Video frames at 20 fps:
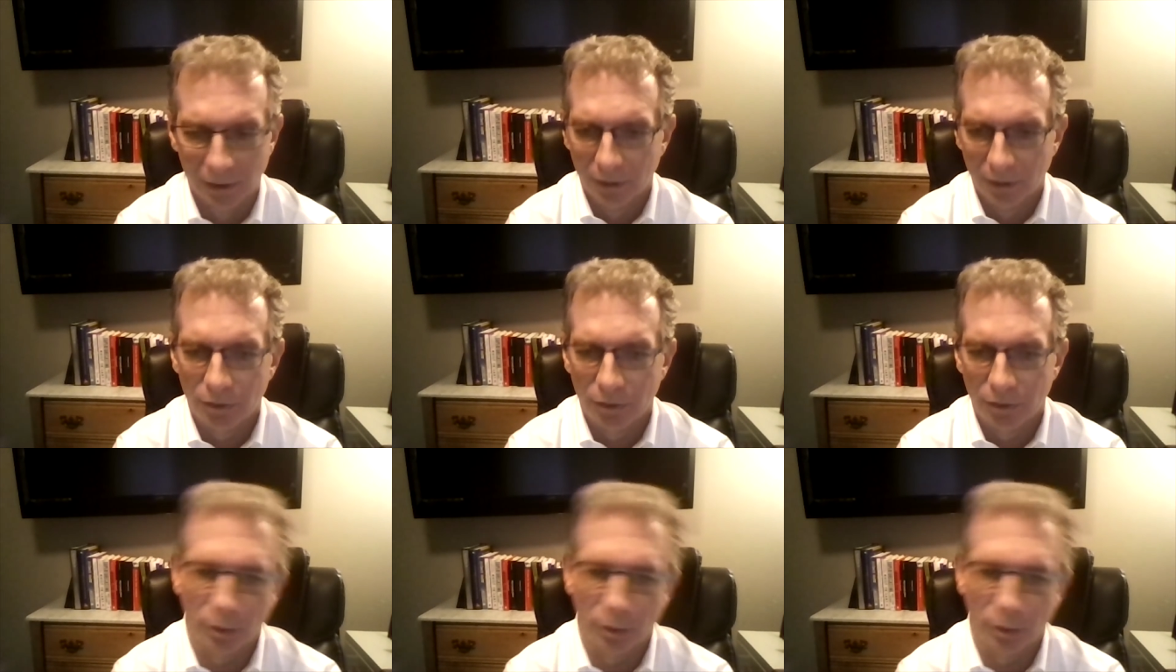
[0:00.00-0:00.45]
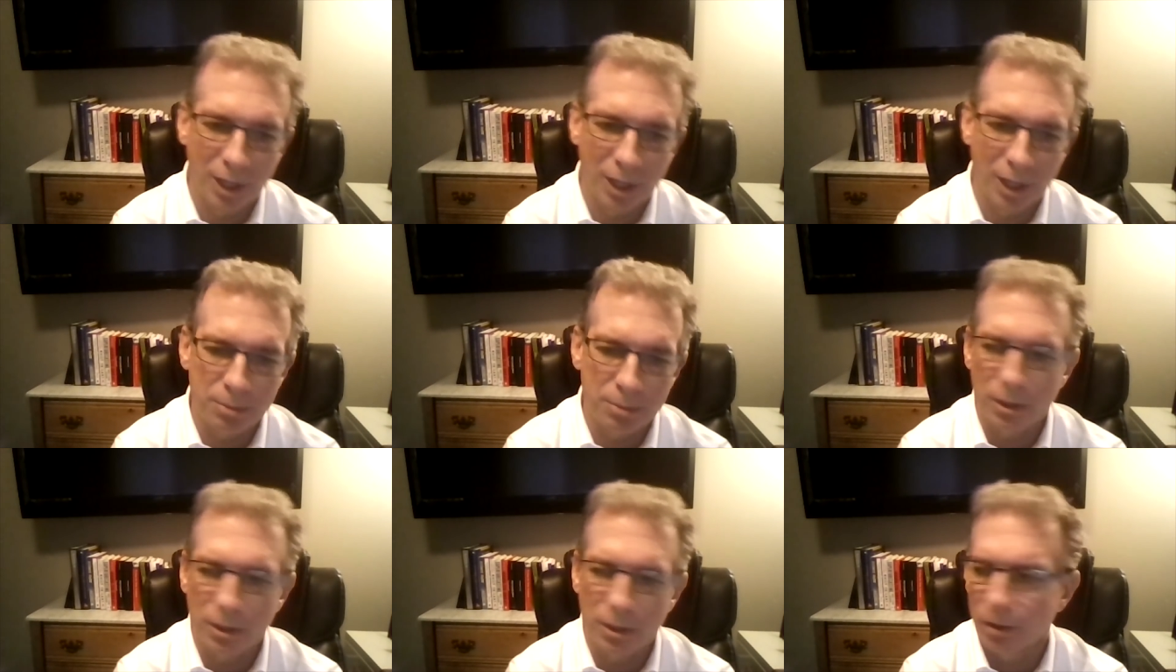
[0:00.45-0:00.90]
through an
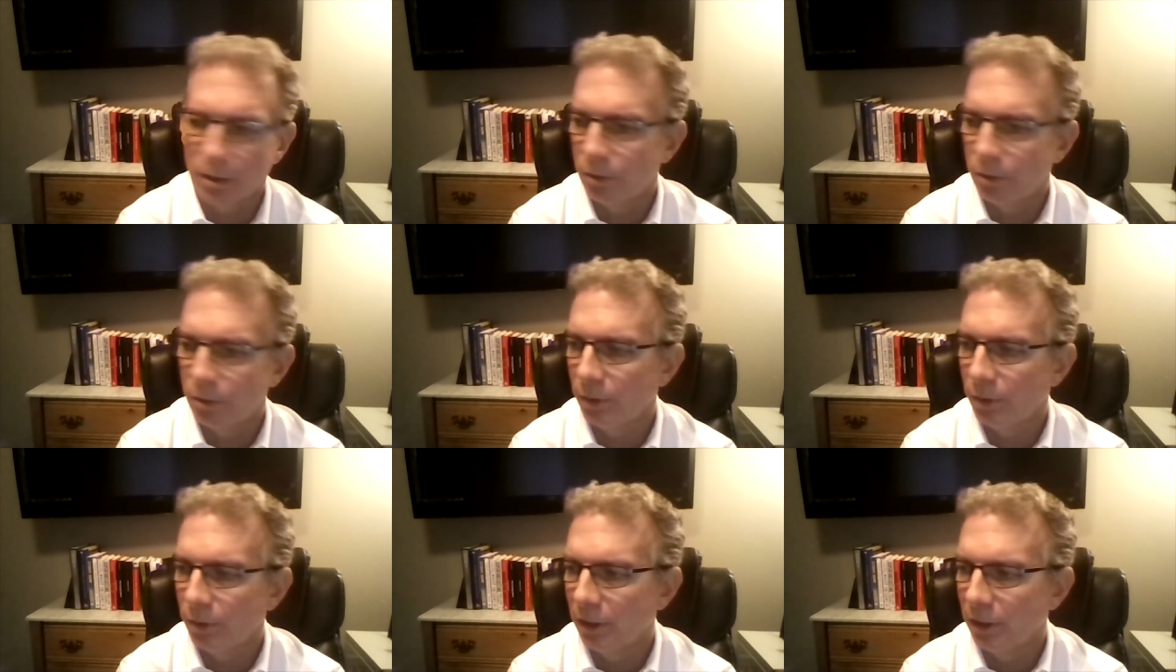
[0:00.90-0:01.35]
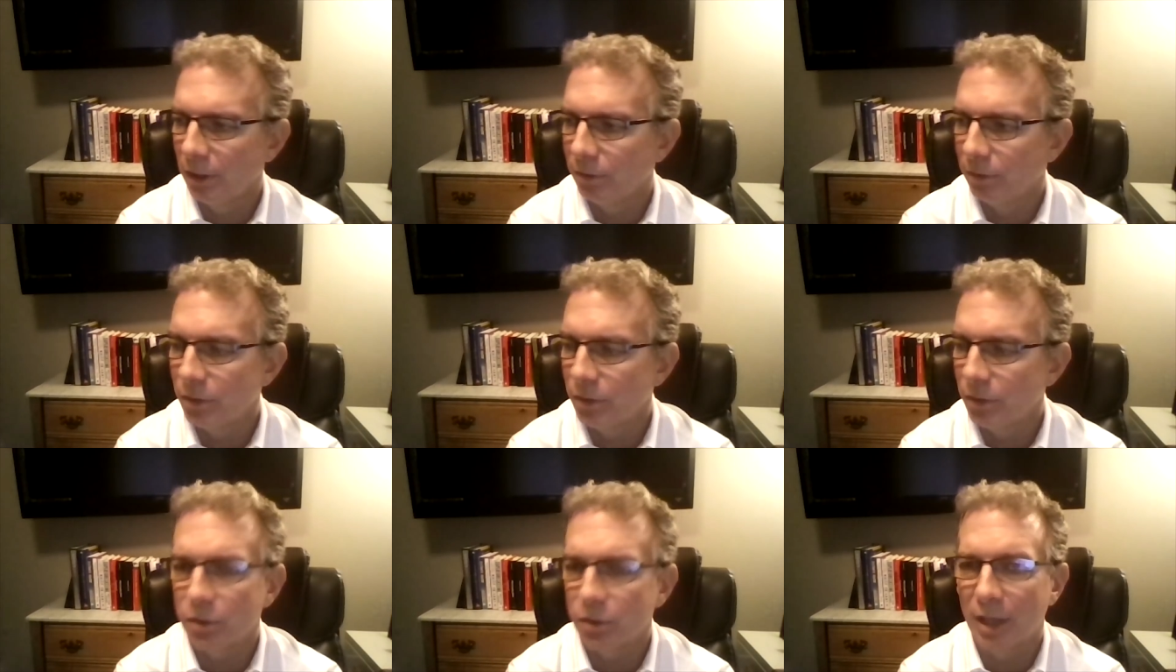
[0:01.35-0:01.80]
IPO and
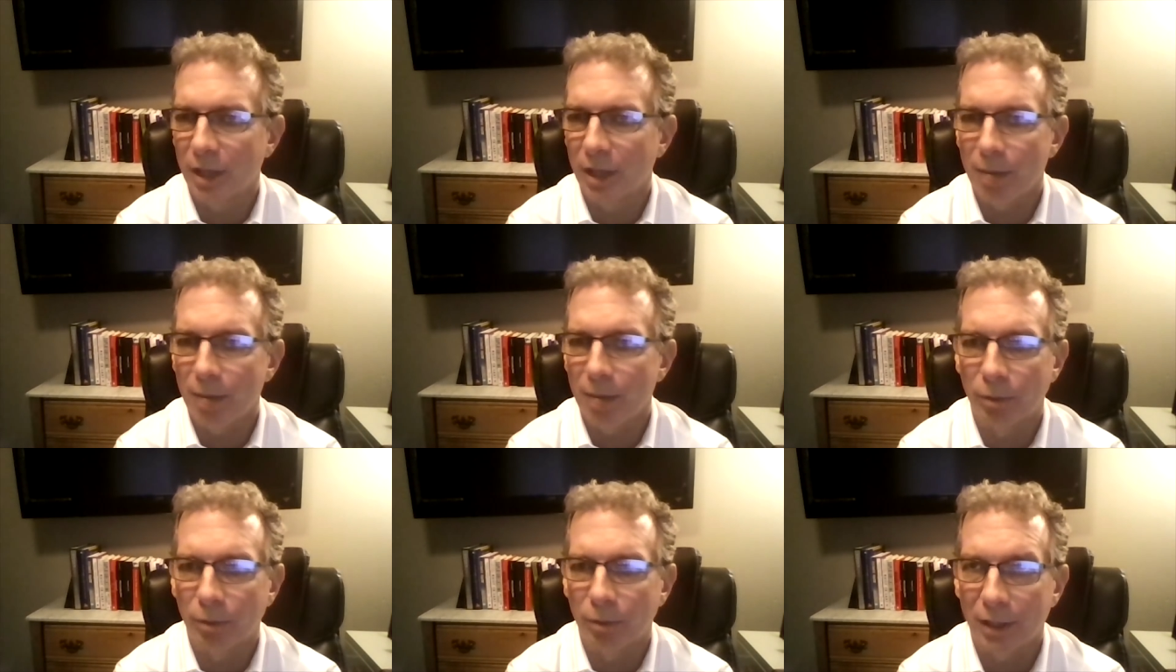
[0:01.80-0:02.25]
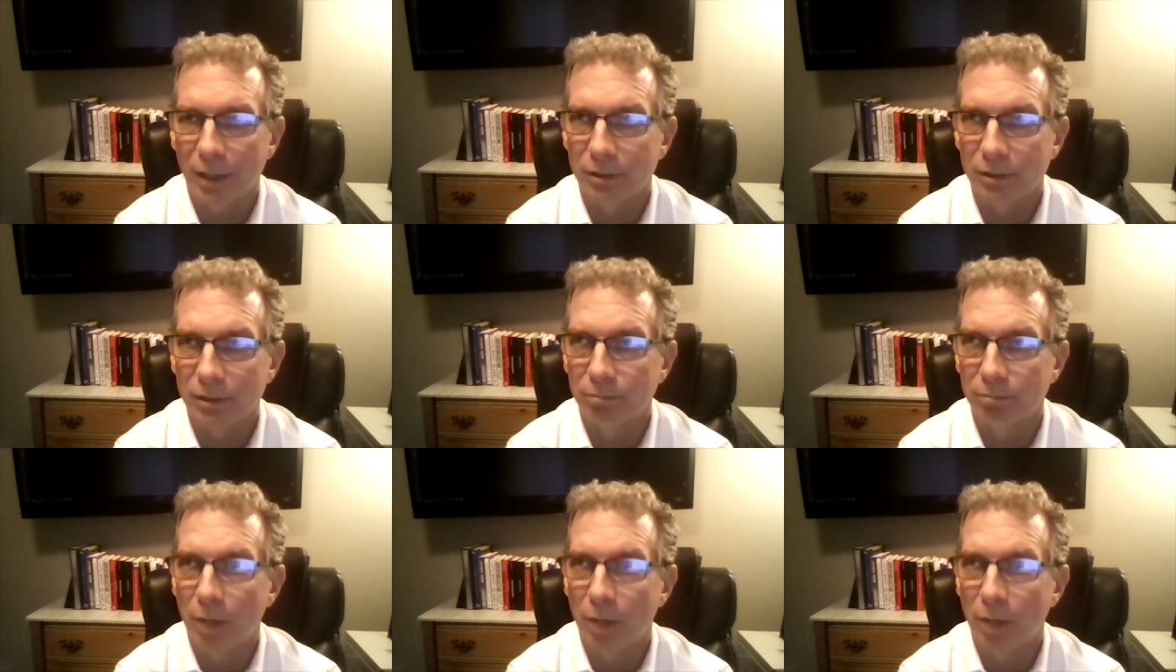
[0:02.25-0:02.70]
venture capital,
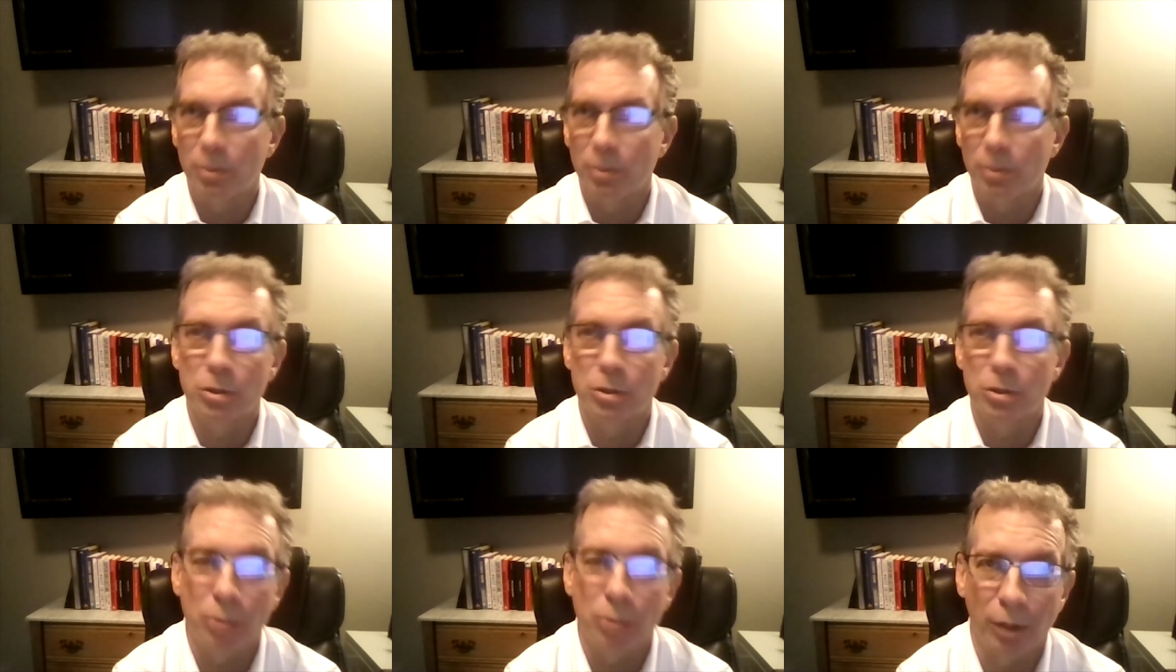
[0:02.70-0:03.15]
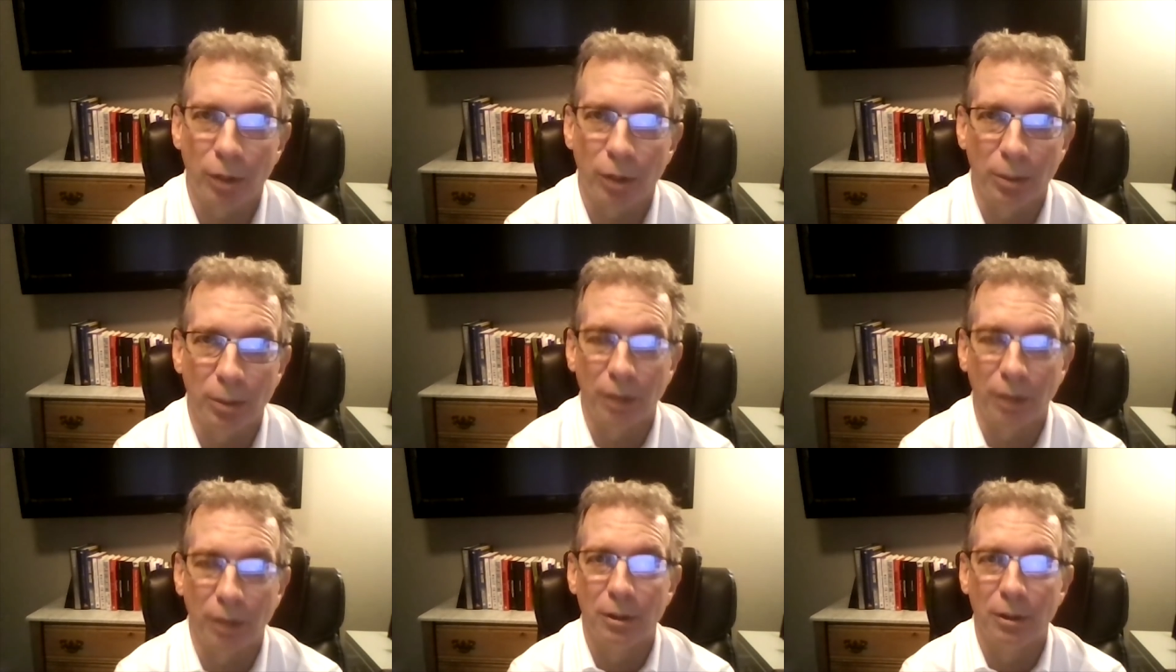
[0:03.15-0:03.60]
actually almost 200
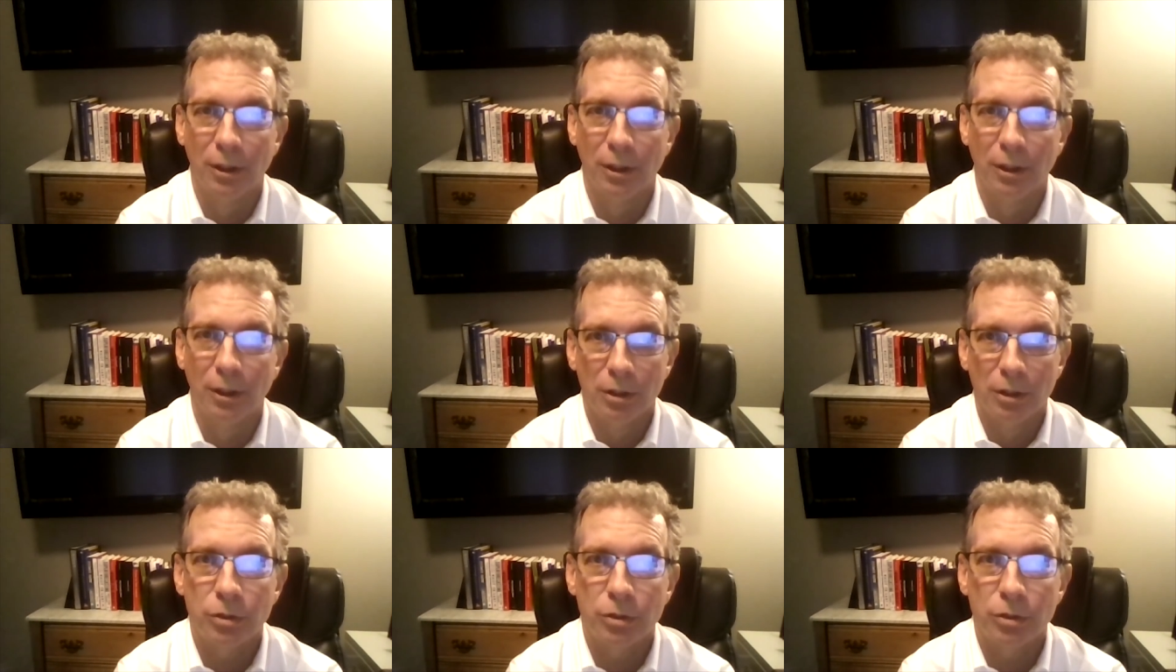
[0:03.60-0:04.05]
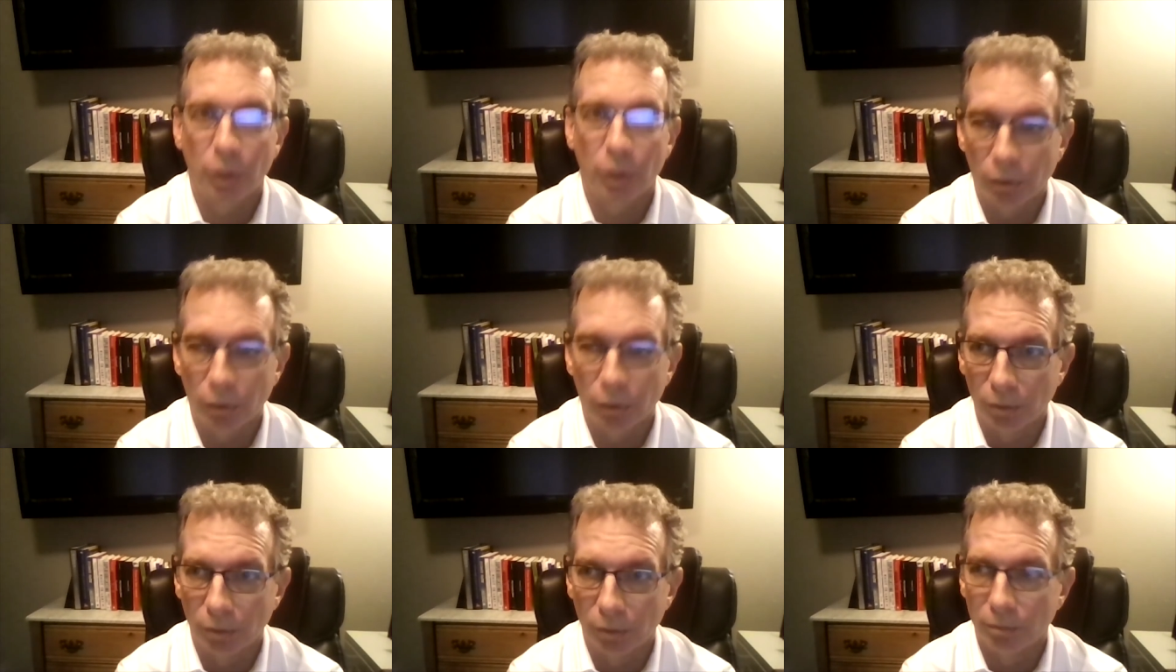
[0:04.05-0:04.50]
million
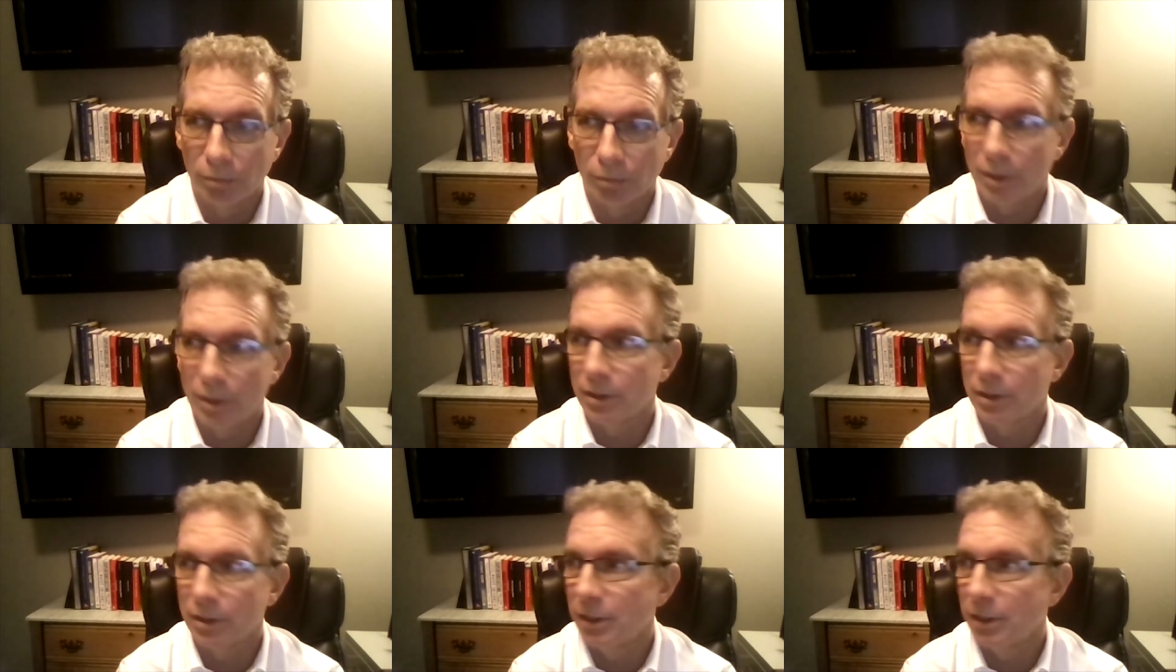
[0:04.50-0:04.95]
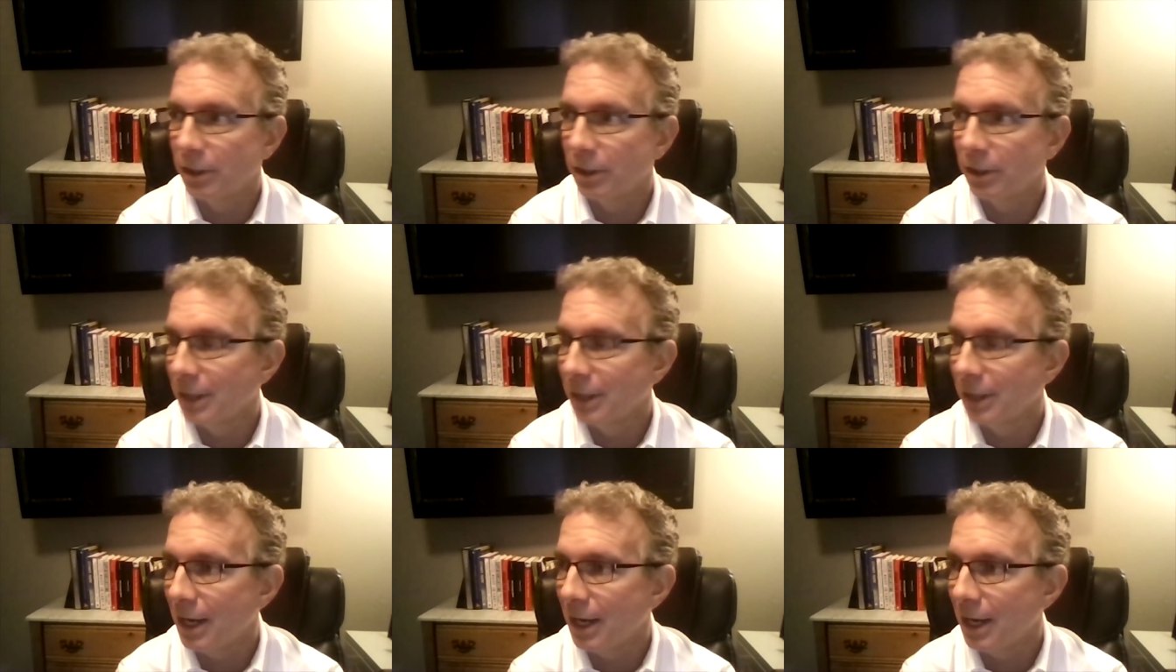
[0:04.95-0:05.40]
total as a young
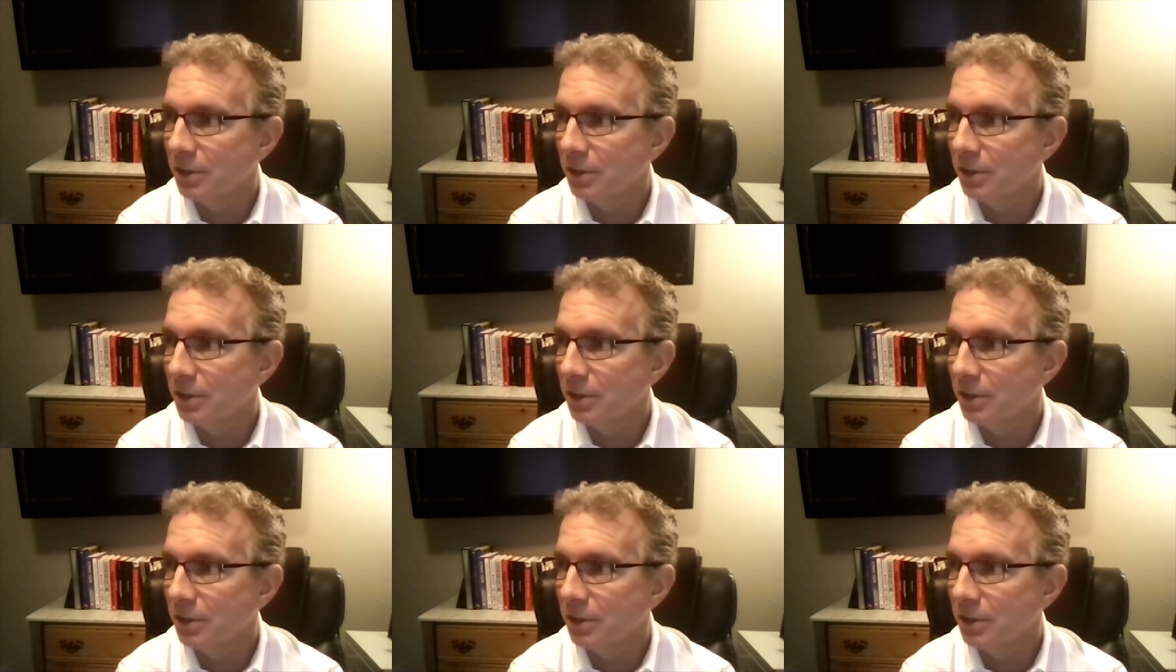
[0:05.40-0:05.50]
guy.